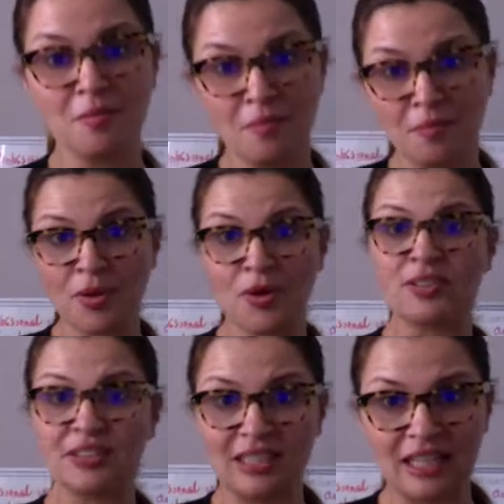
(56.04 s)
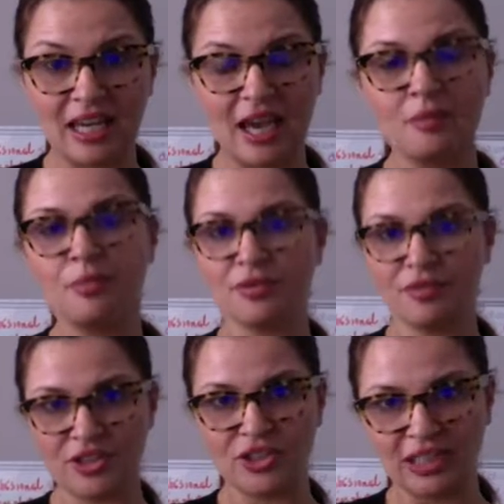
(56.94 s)
personally and
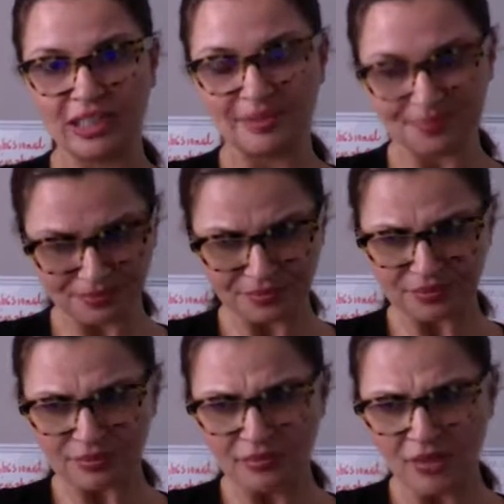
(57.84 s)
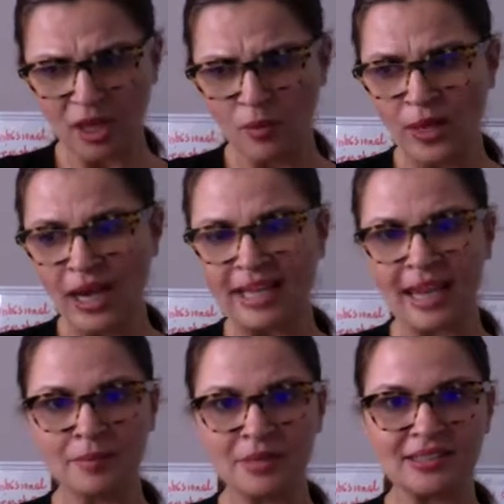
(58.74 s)
professionally. When I
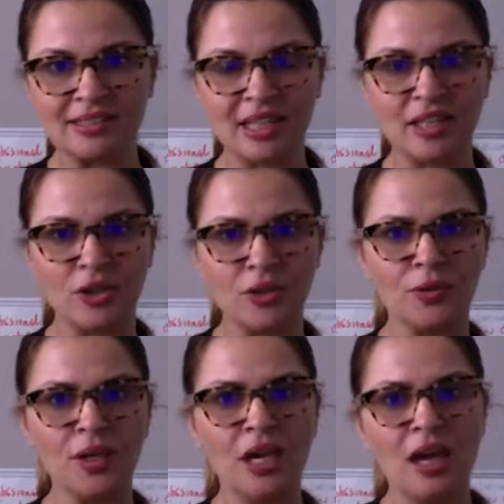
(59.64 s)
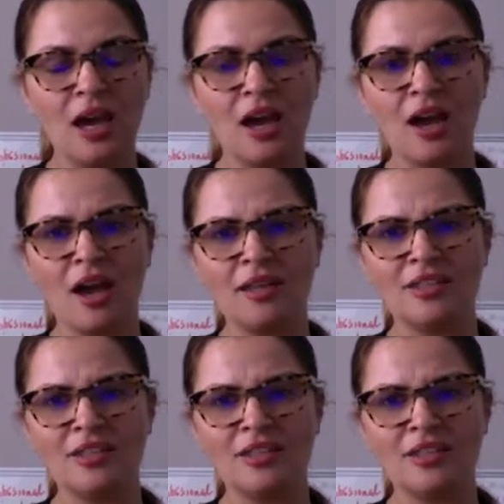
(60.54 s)
came to see you, I